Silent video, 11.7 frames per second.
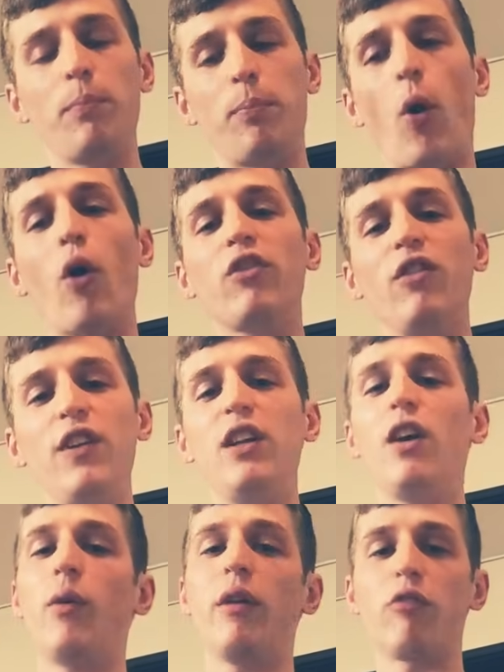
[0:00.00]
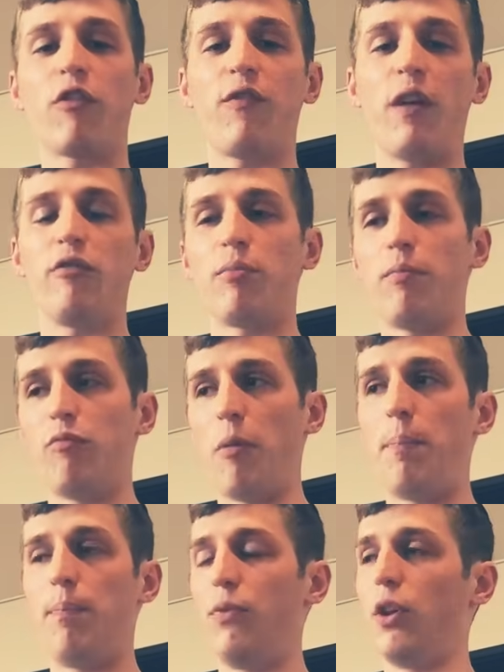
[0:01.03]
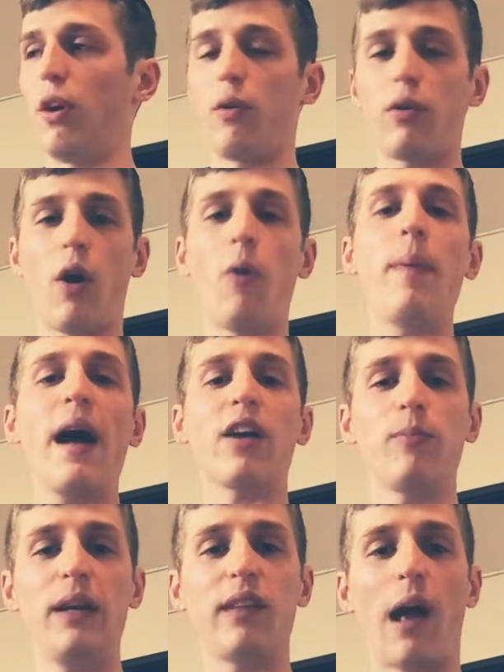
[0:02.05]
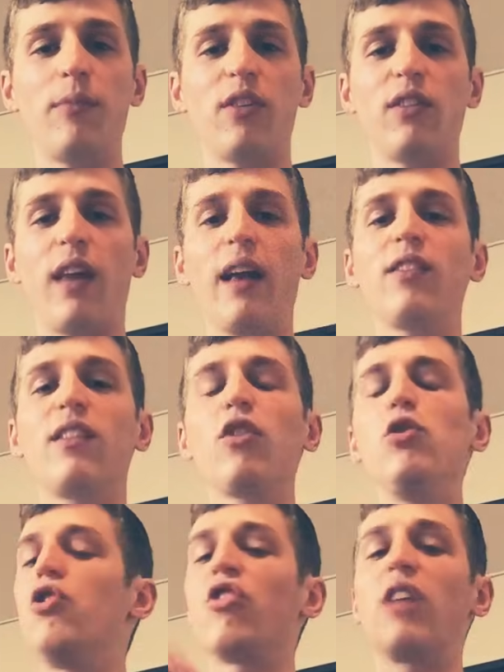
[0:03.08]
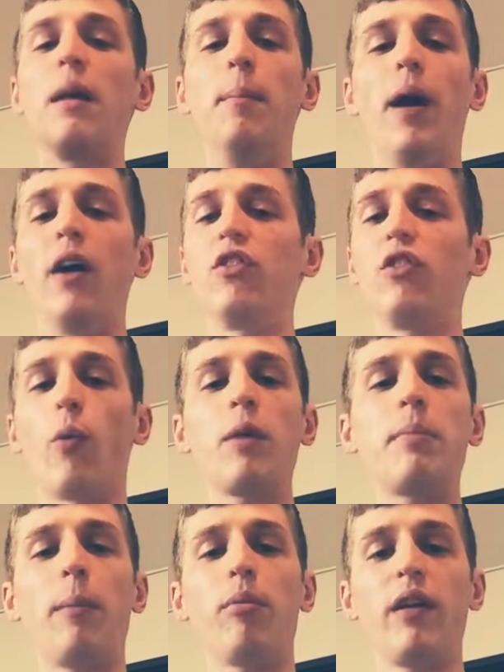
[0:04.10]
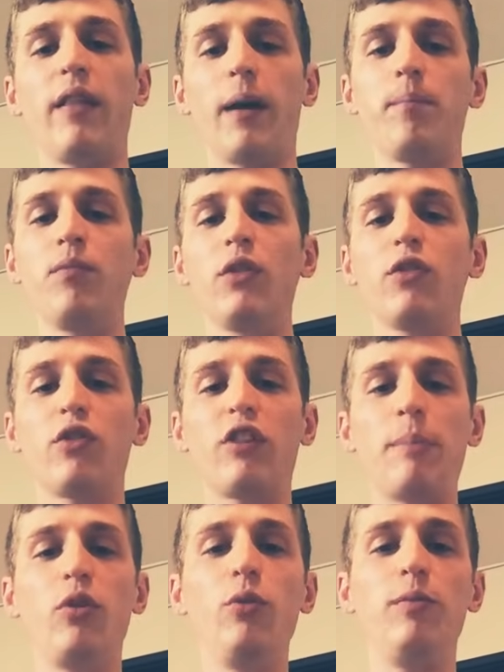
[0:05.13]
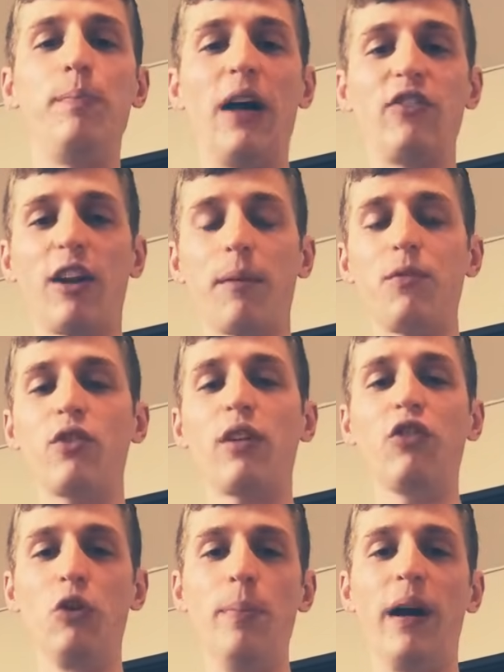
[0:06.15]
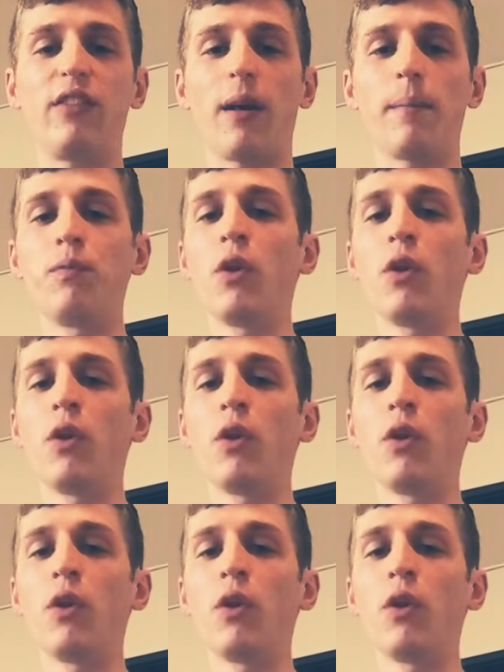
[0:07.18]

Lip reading: pause the video and go back as many times as it takes till you just get a buzz. Don't worry about breathing. So step two is buzzing. So let's do buzzing.